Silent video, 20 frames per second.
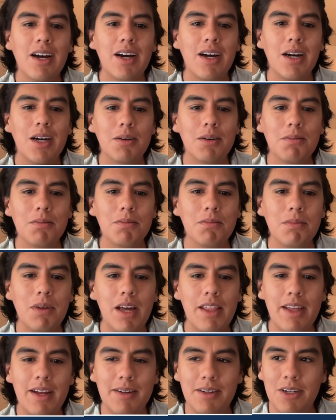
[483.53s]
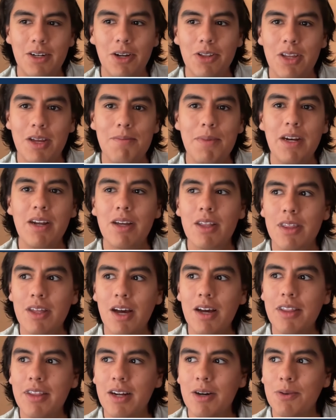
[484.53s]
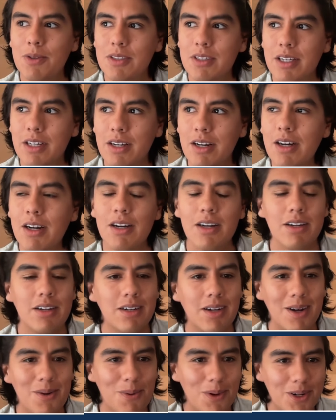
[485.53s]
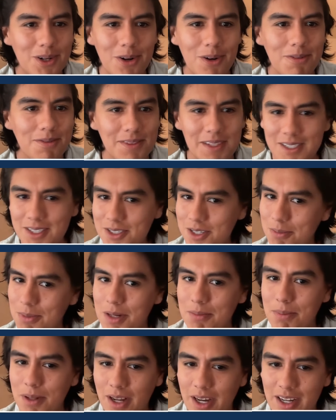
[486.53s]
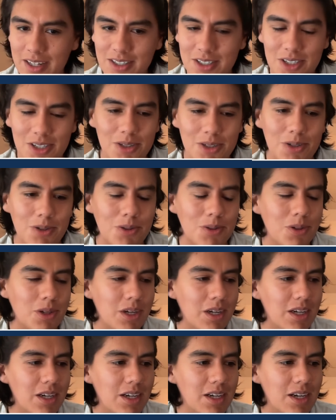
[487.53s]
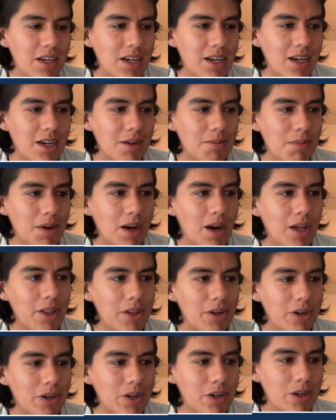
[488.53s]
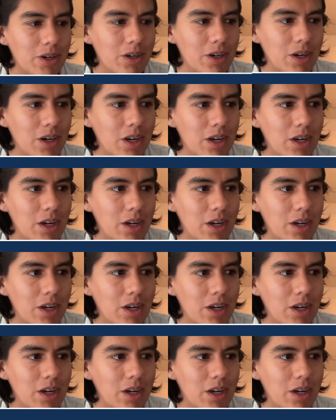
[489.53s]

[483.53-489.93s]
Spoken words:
And then, the immediate thought there was like, huh, I wonder if this could be applied to other